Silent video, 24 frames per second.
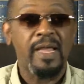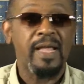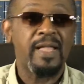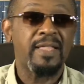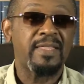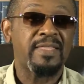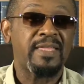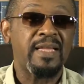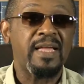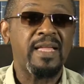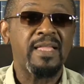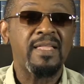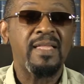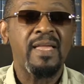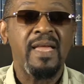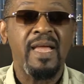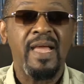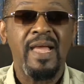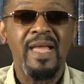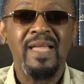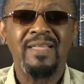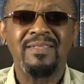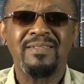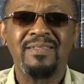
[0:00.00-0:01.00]
and then
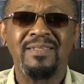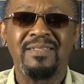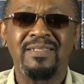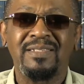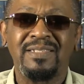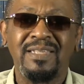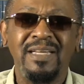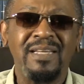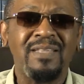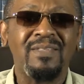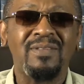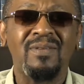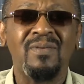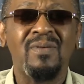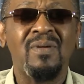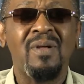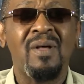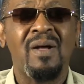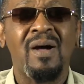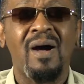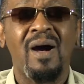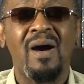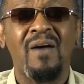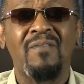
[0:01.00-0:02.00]
it's a signal
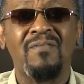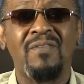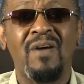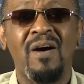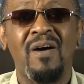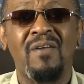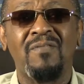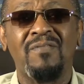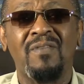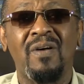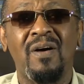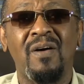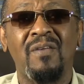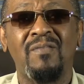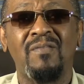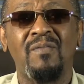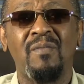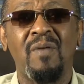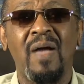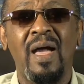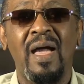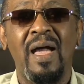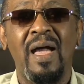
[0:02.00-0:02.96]
of of of